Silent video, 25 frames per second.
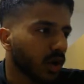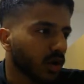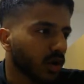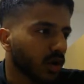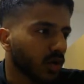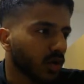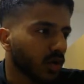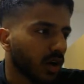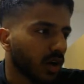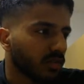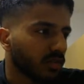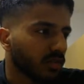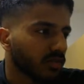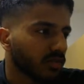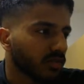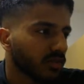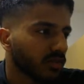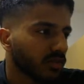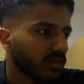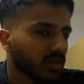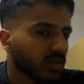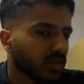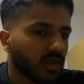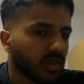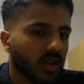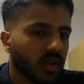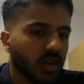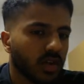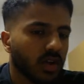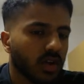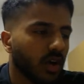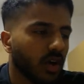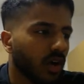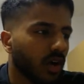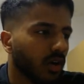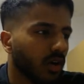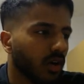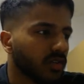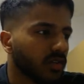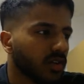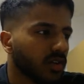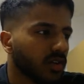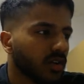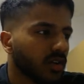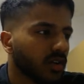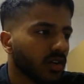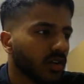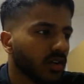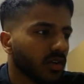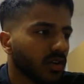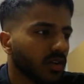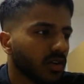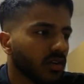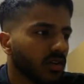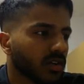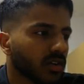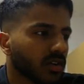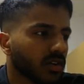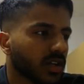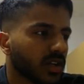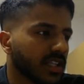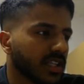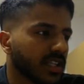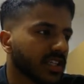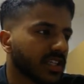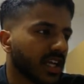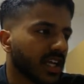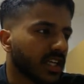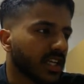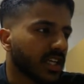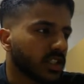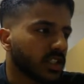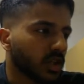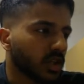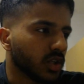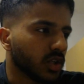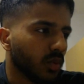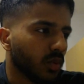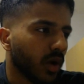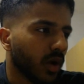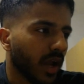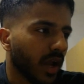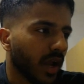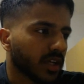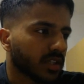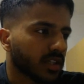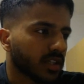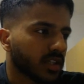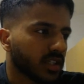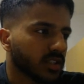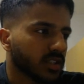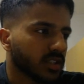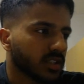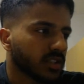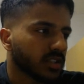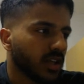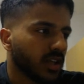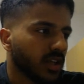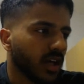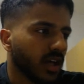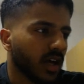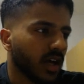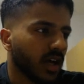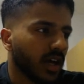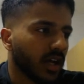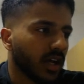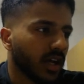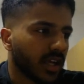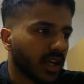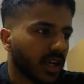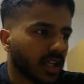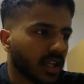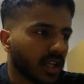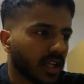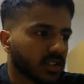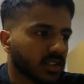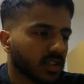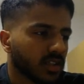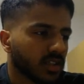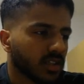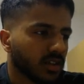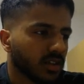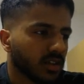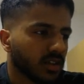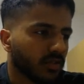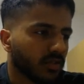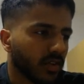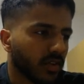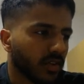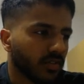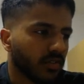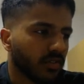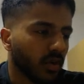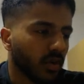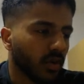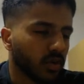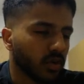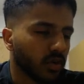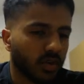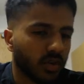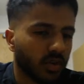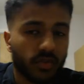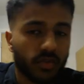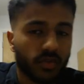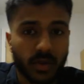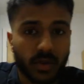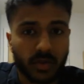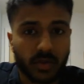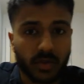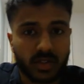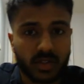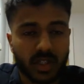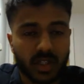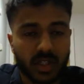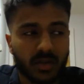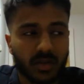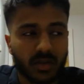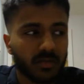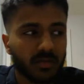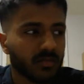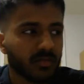a graph of kinetic energy on the y-axis against the photon frequency.